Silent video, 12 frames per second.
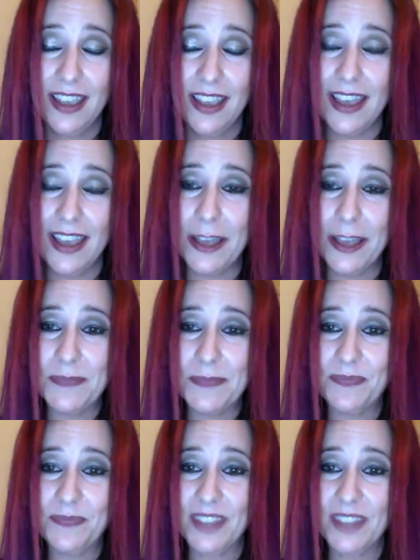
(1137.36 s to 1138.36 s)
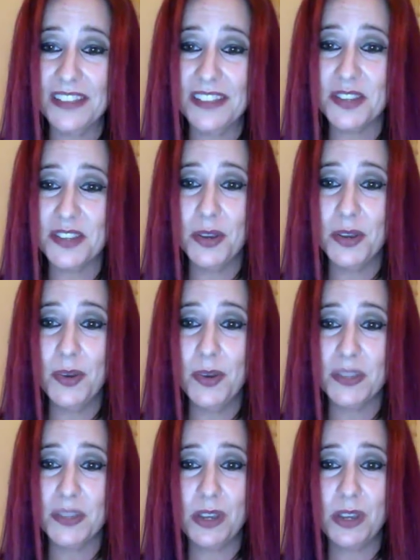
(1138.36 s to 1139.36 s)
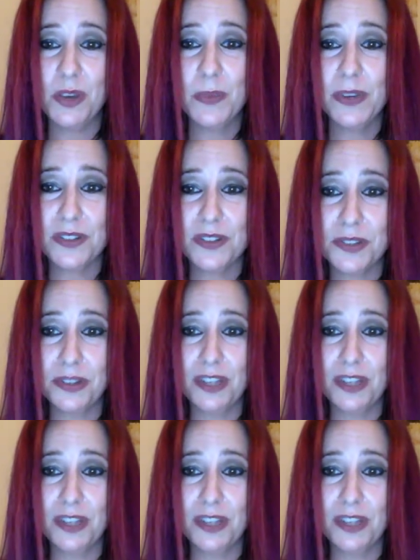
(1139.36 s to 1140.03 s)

And so as we open our circle,